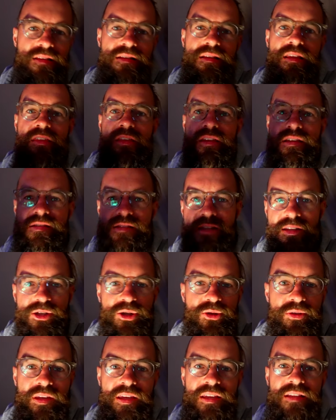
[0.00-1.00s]
the things that
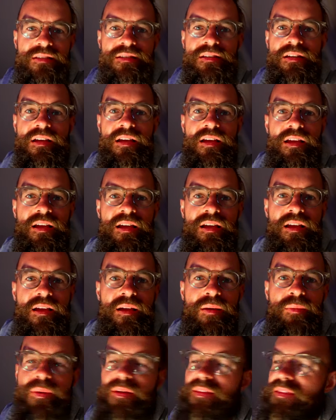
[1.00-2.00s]
you need,
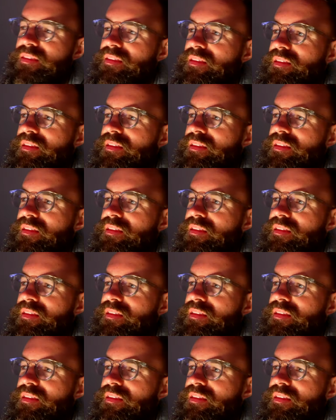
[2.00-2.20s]
but